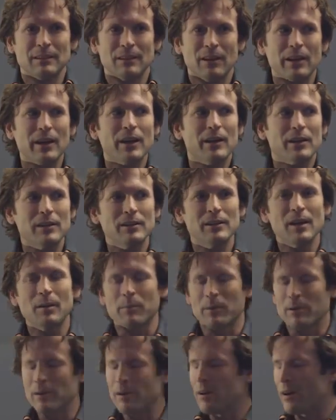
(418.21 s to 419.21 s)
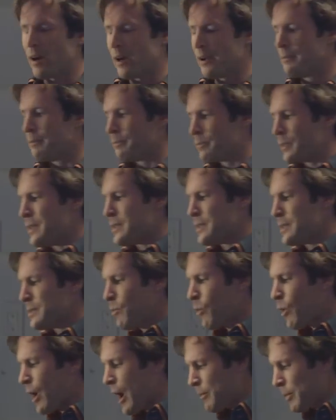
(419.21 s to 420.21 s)
Okay, good number. All right. This is
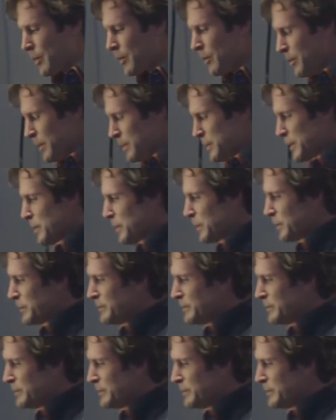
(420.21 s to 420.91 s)
more applicable to you.